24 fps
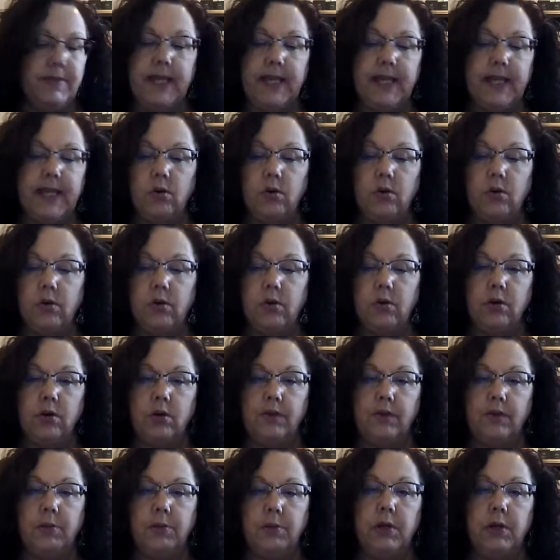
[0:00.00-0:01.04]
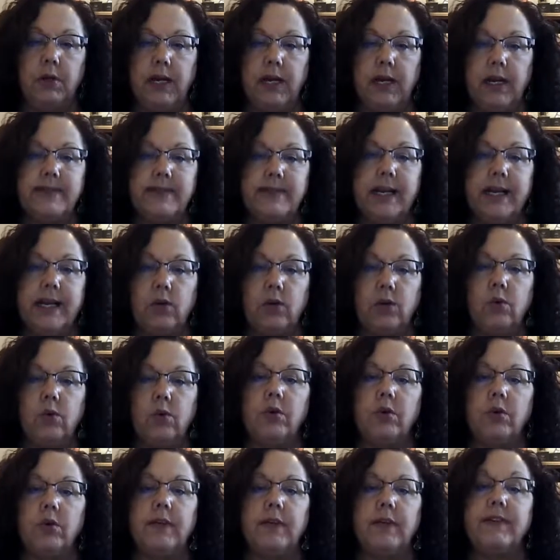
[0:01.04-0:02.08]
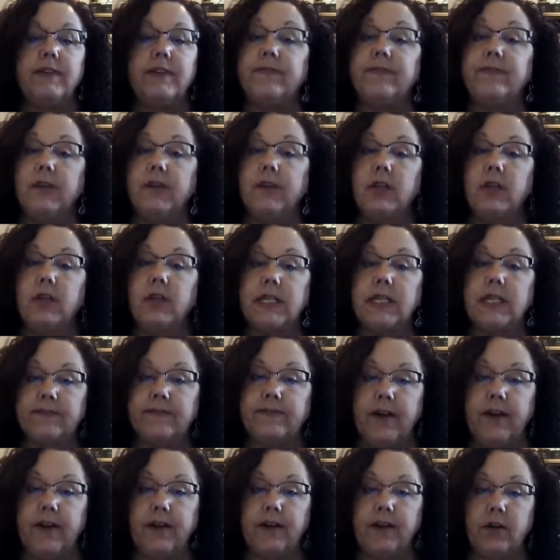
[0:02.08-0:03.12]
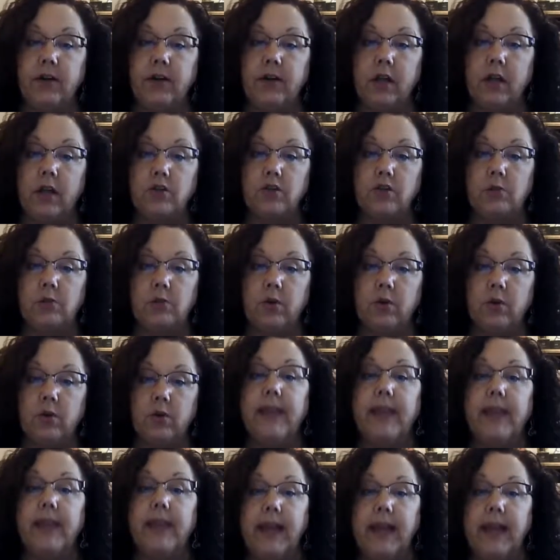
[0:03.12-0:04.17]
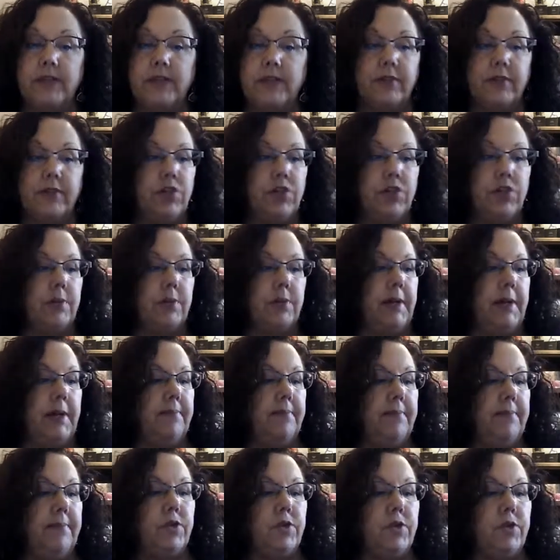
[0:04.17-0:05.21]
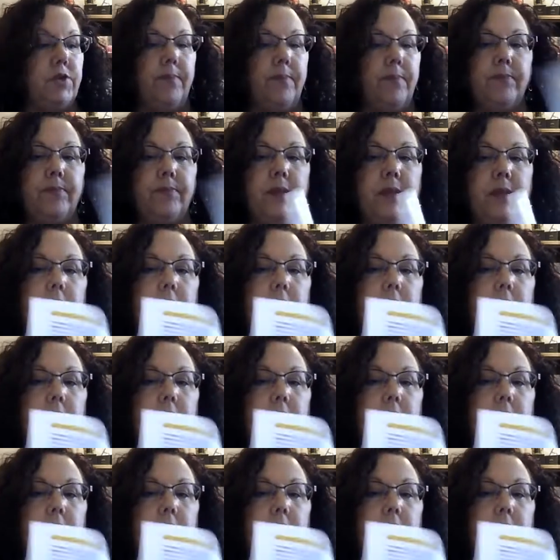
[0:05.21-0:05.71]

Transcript: second order, if you put in a second order, if it's $500 or more, that is free shipping. So